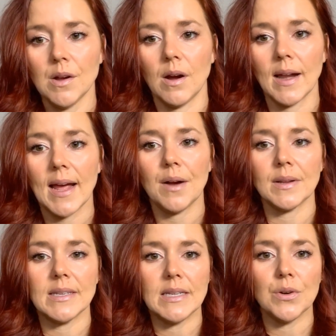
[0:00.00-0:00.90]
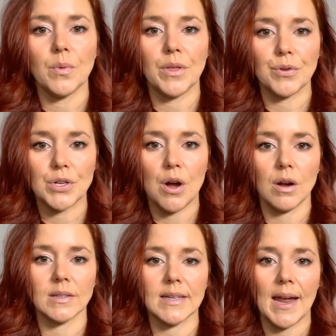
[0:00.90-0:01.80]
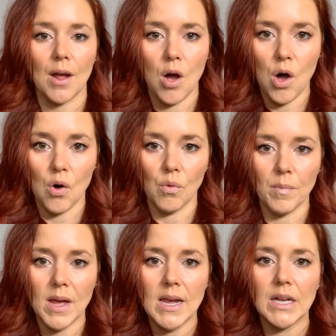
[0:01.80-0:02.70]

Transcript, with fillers: on how to deal with your dogs at home